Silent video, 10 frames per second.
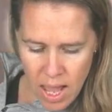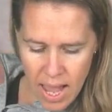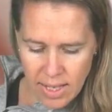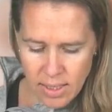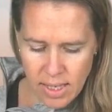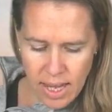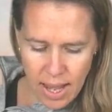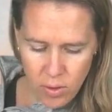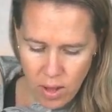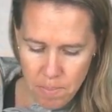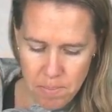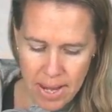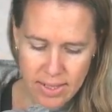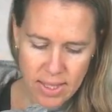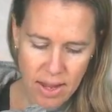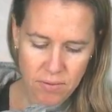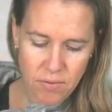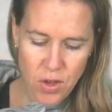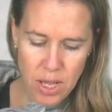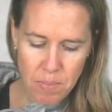And see how that makes that
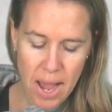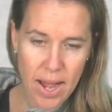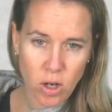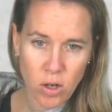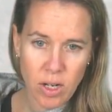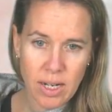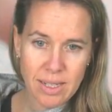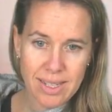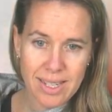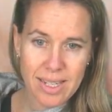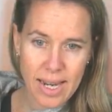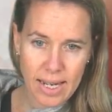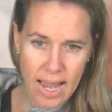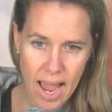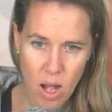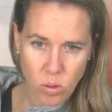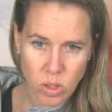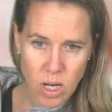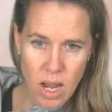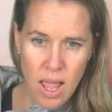V pattern stick out
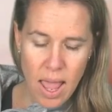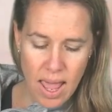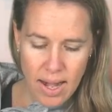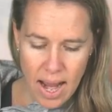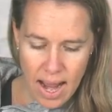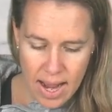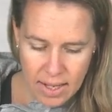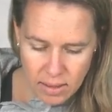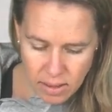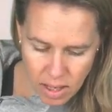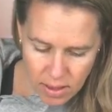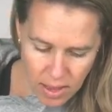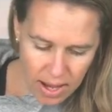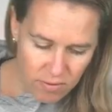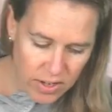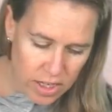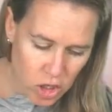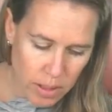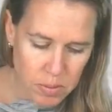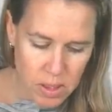and has that V
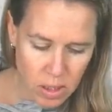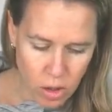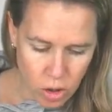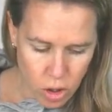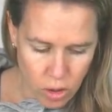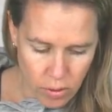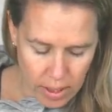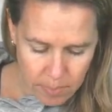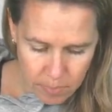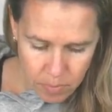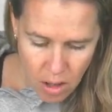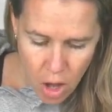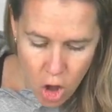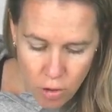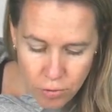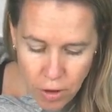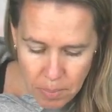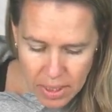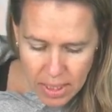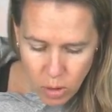shape still occurring. From
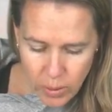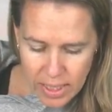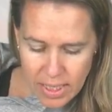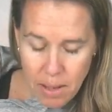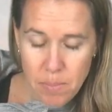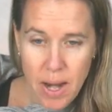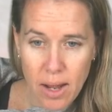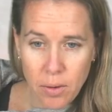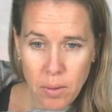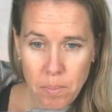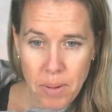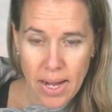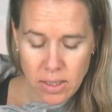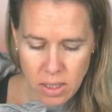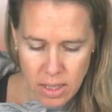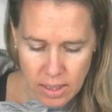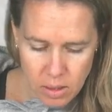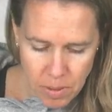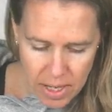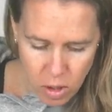here, we need to get down back to the next
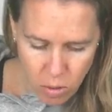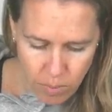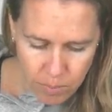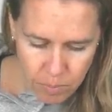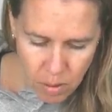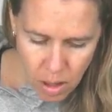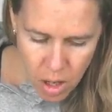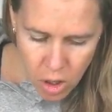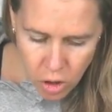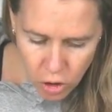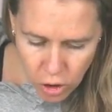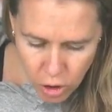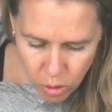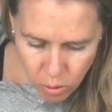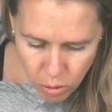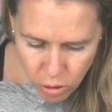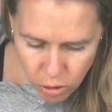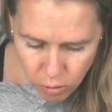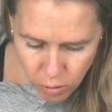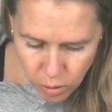bicone. You're gonna go
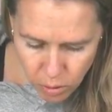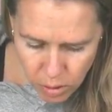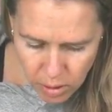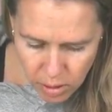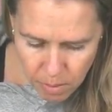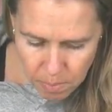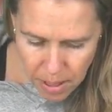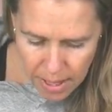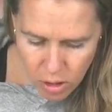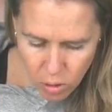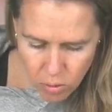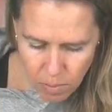through the bicone.